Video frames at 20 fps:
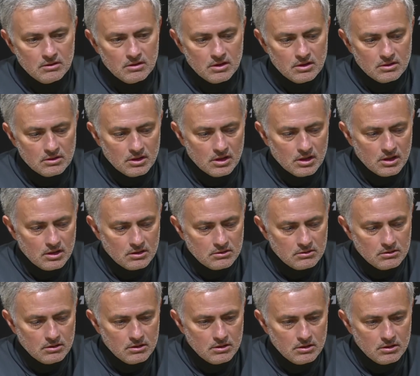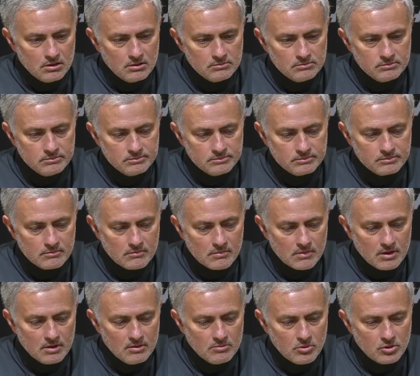and they had. Uh,
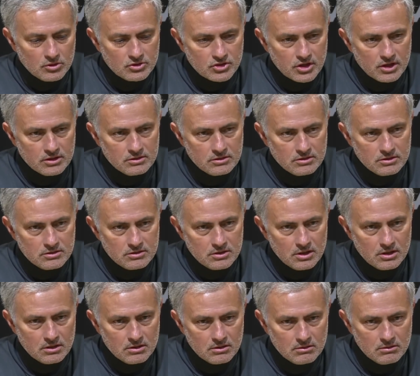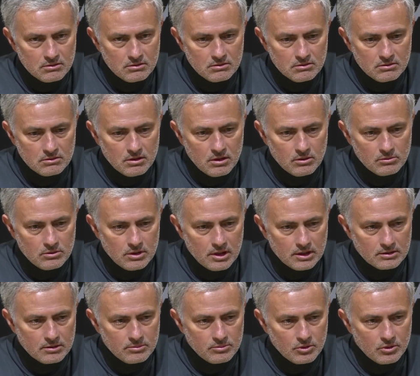more chances than I would
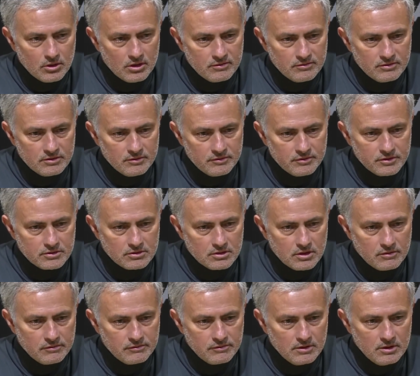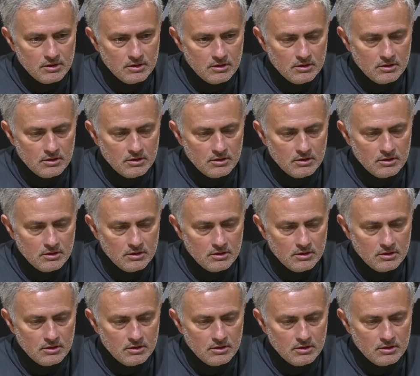like them to have in the first half.